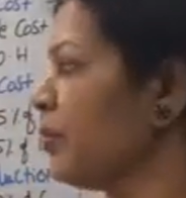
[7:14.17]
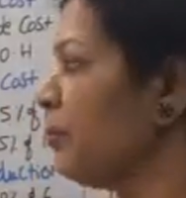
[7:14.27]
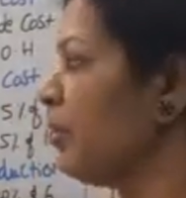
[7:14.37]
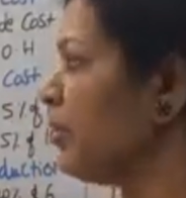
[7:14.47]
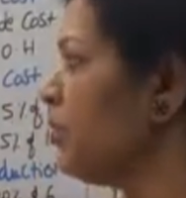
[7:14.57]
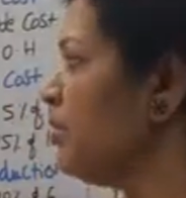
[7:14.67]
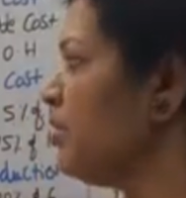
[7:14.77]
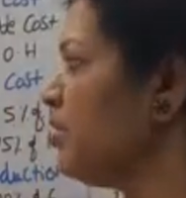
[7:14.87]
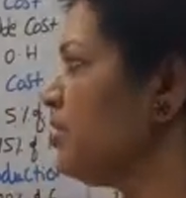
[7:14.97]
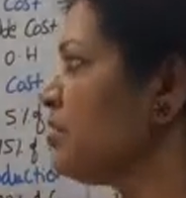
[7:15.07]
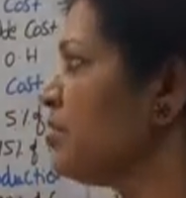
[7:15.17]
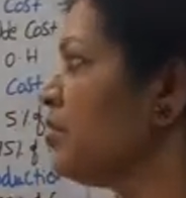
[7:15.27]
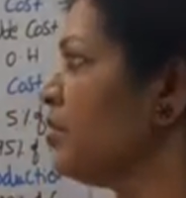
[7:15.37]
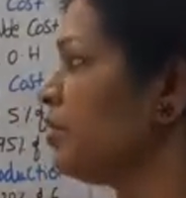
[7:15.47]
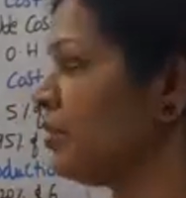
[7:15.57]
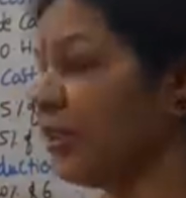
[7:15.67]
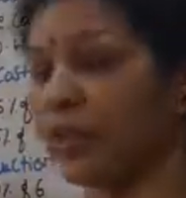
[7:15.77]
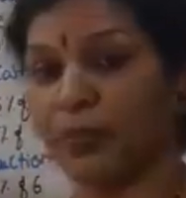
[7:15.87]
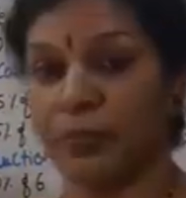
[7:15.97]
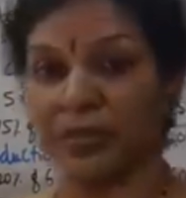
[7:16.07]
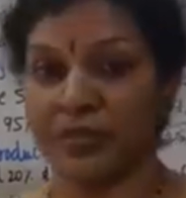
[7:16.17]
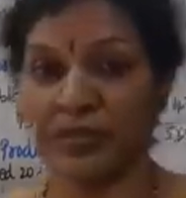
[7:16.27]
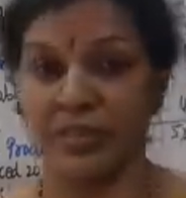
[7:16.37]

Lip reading: Per unit is 10 rupees.